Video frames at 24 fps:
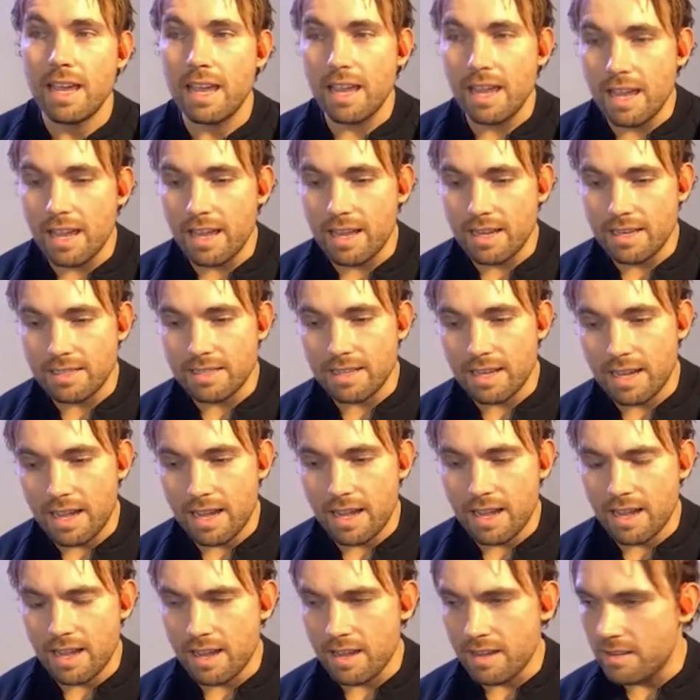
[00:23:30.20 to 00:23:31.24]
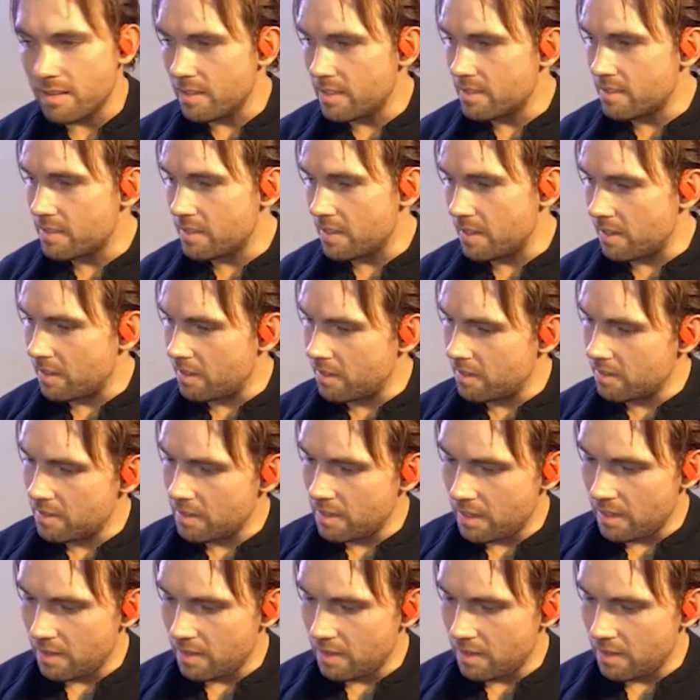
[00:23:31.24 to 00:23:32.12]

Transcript: And let's see,